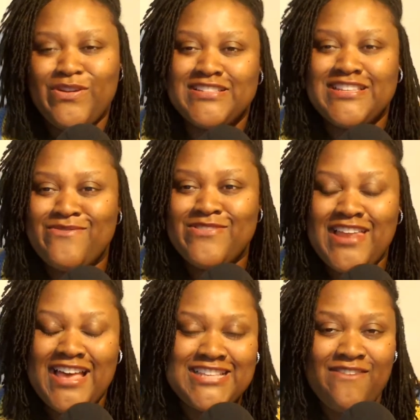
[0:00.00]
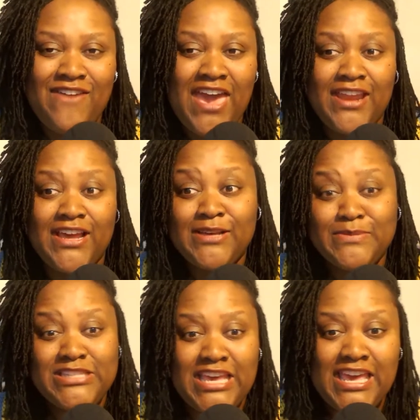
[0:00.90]
because I realize I've had an
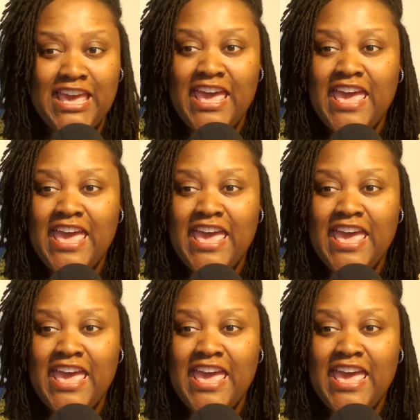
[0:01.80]
uptake